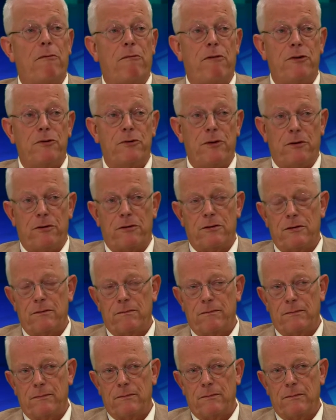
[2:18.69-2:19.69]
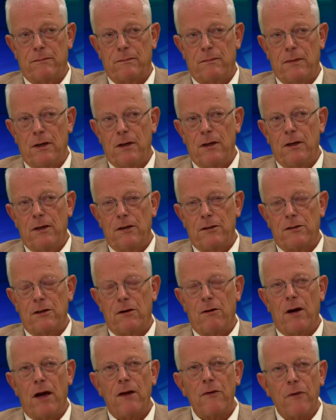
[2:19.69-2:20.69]
research.
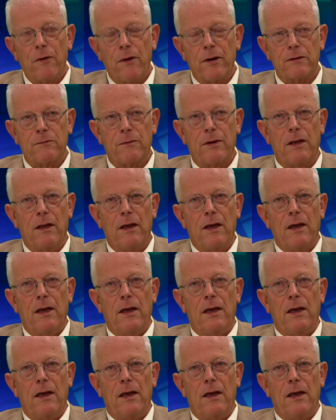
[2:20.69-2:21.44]
So I thought, well,